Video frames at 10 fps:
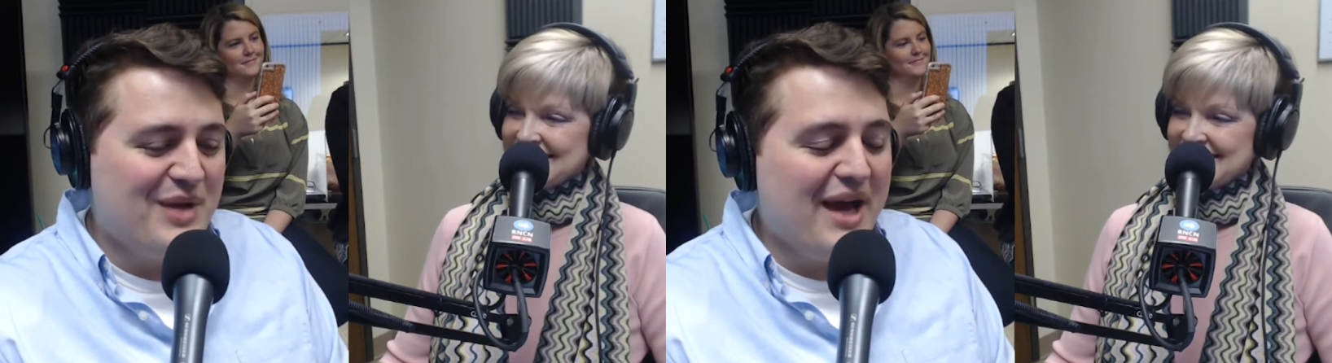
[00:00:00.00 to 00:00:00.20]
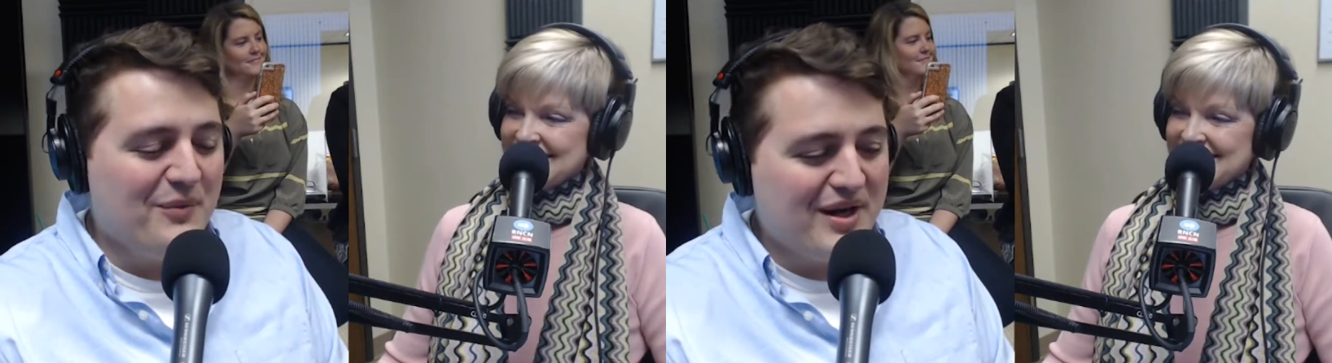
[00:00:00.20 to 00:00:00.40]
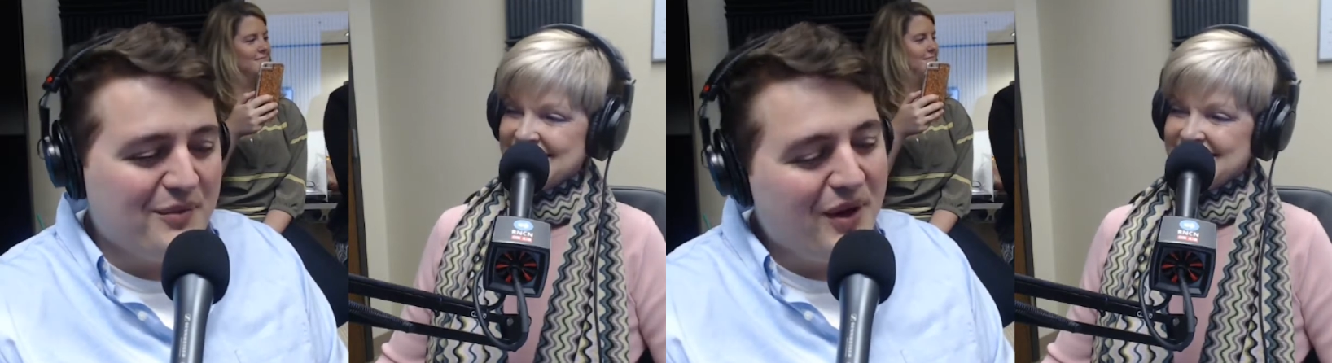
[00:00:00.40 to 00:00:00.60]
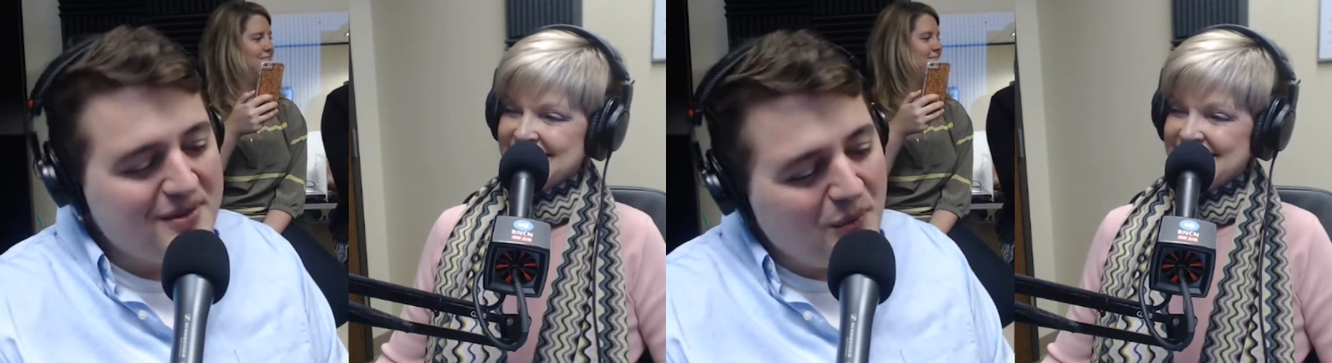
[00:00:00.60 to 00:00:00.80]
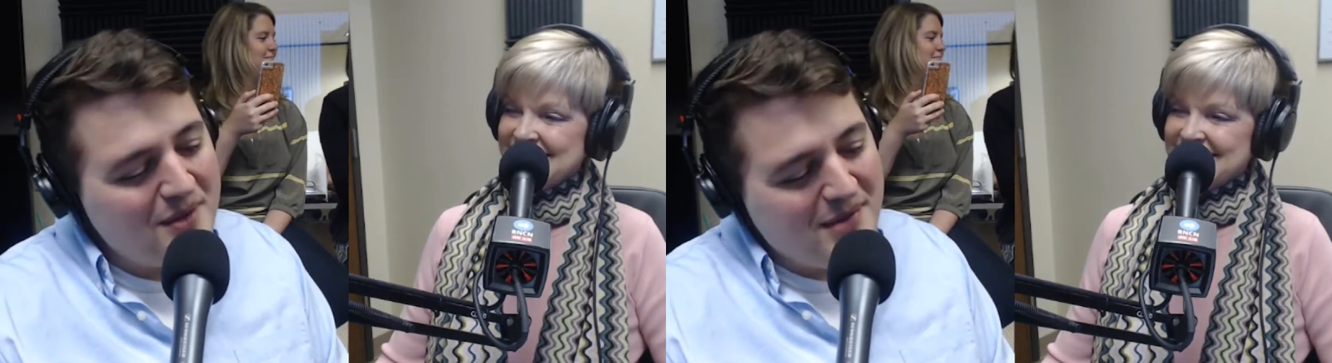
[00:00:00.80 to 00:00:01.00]
Speaker 1: yeah, one,
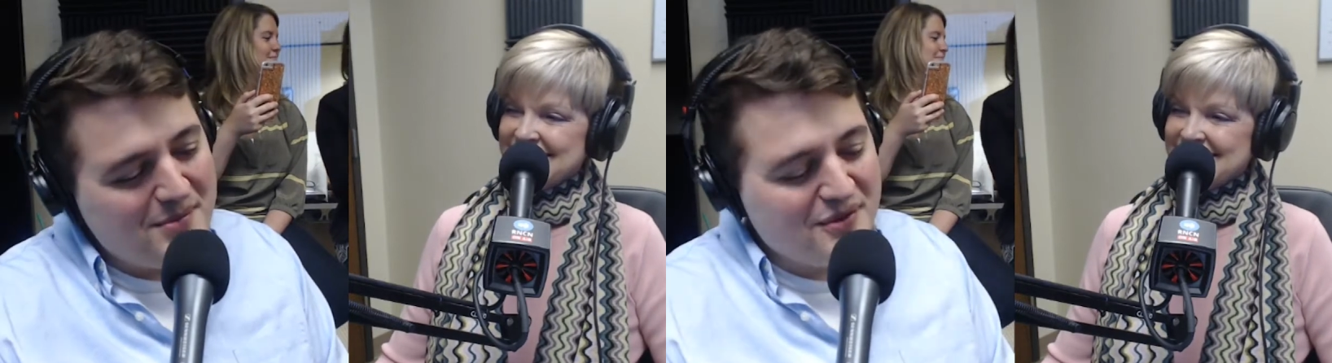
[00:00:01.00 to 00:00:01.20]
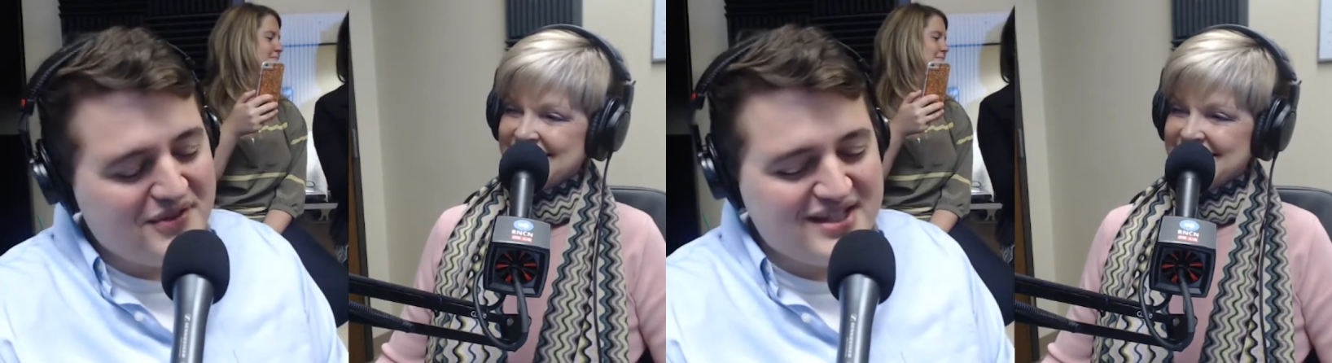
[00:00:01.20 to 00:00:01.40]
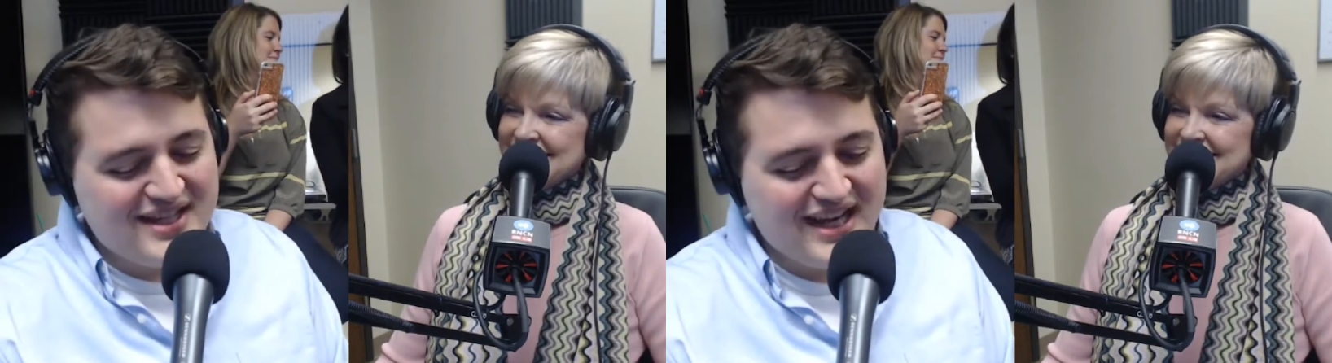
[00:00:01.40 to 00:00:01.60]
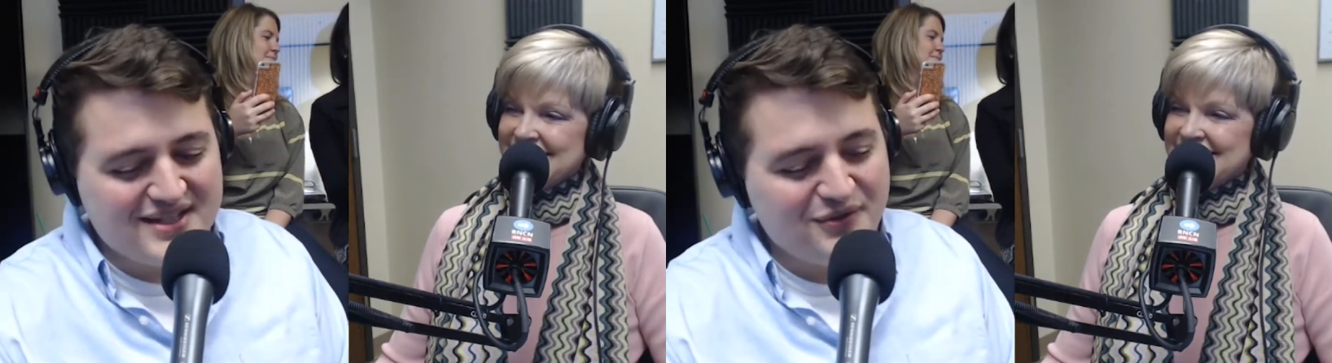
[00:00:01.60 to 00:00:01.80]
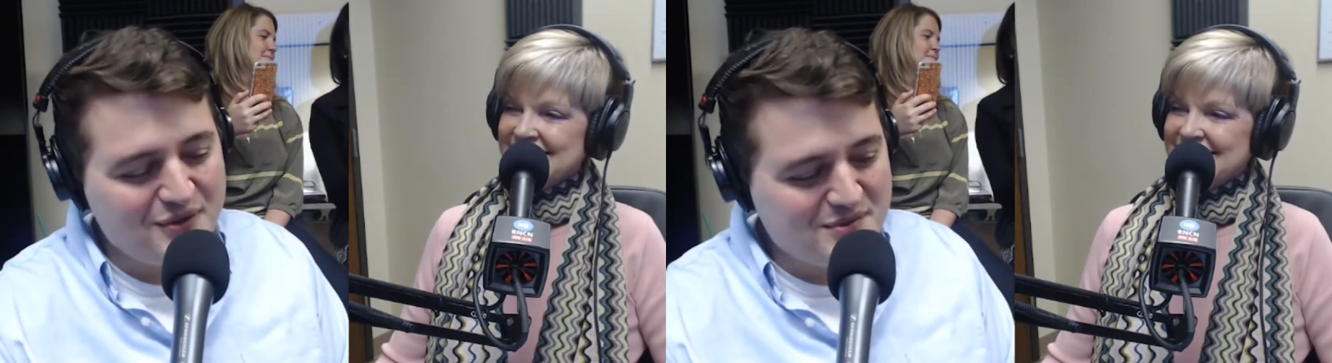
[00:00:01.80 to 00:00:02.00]
one, one member of the
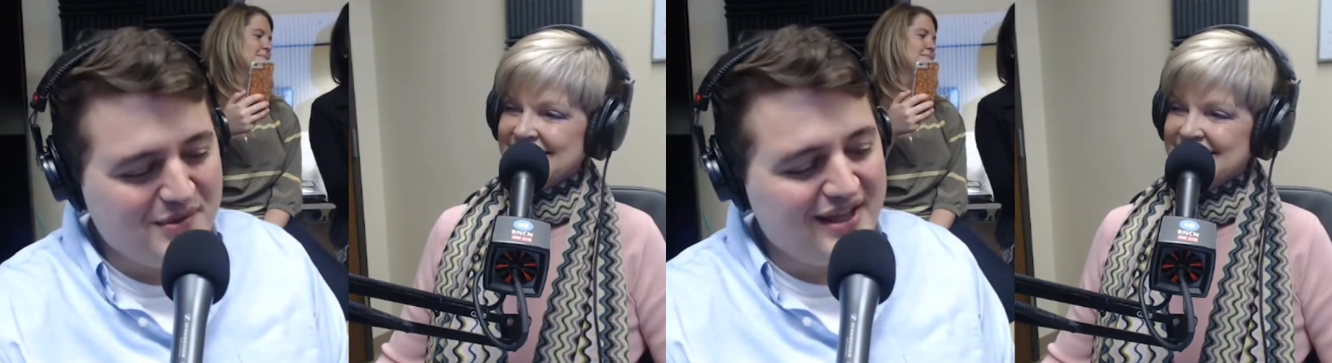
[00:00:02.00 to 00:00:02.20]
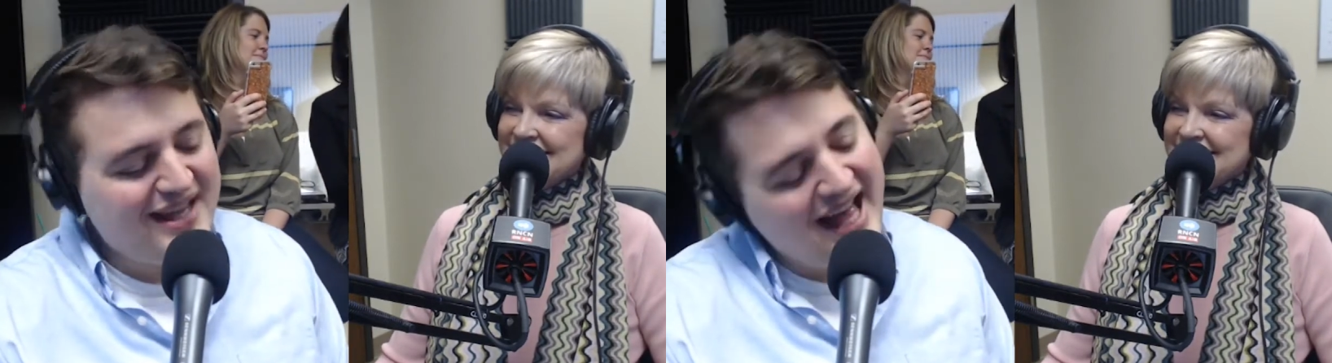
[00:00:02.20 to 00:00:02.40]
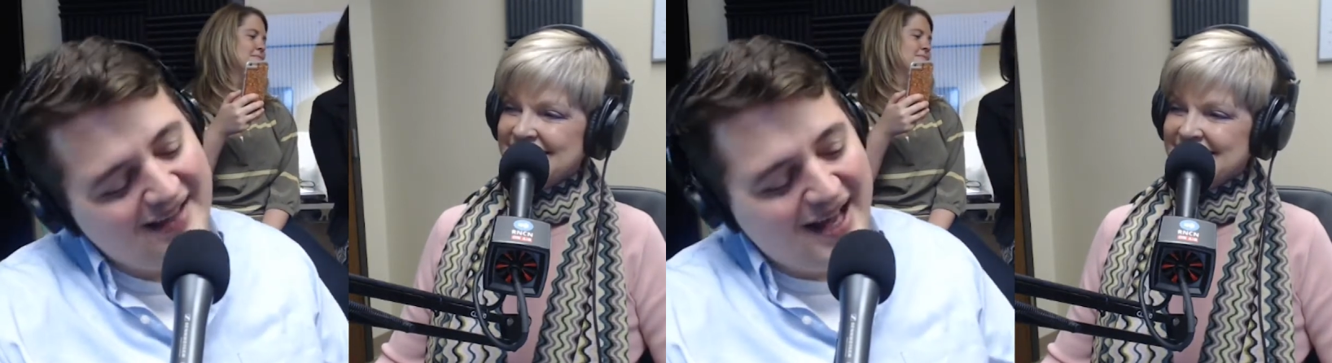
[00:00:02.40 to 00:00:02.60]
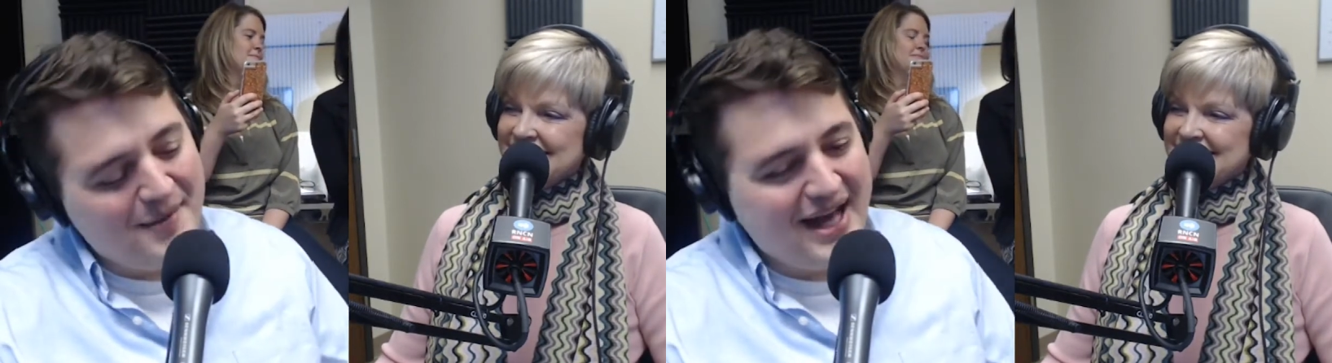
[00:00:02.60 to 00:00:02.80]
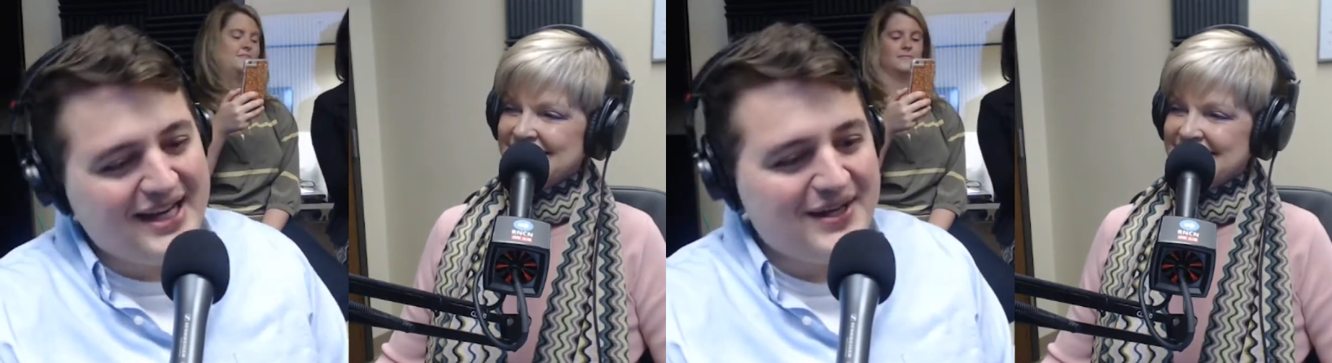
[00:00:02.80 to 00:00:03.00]
sex first month, ah, I'm
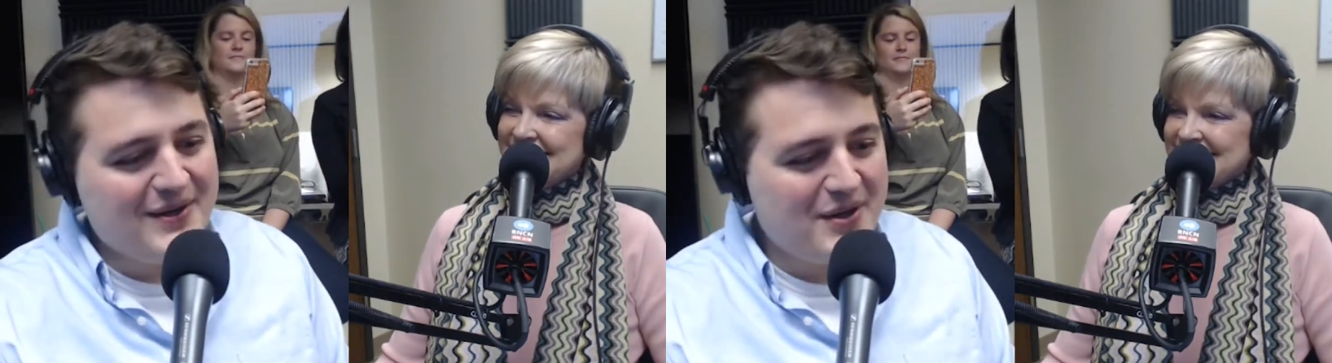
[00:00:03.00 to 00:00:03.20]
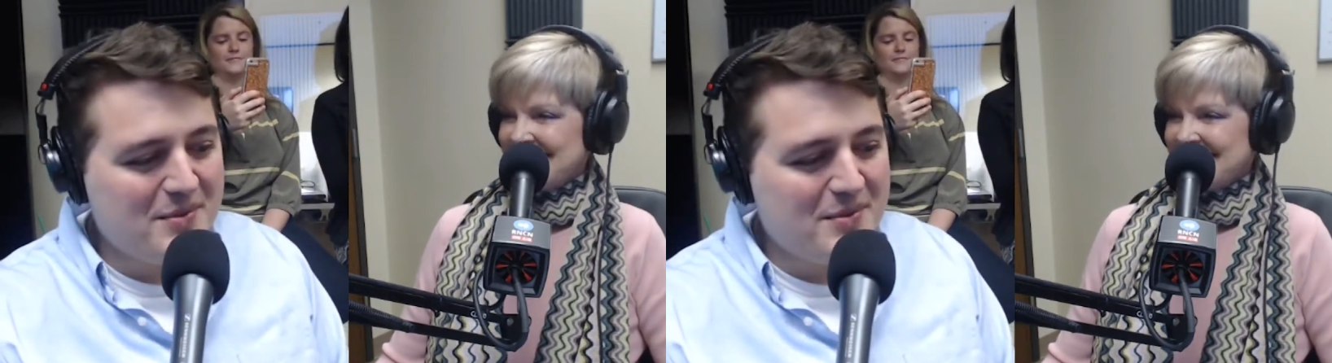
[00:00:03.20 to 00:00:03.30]
out of here. Other